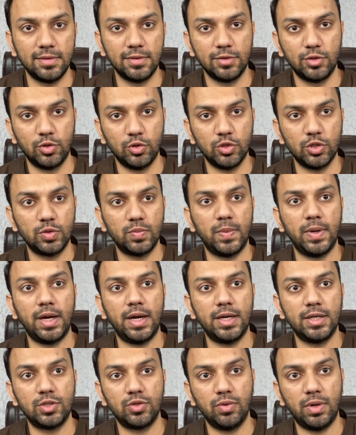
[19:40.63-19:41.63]
those
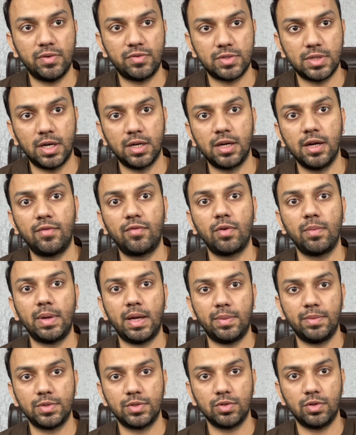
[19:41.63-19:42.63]
brands who have started from
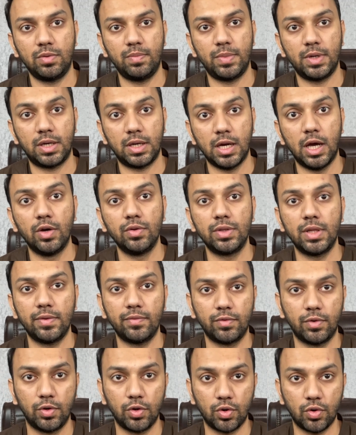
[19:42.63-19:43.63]
Amazon but now they
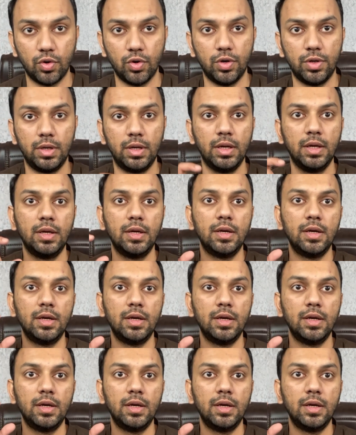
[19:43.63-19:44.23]
have grown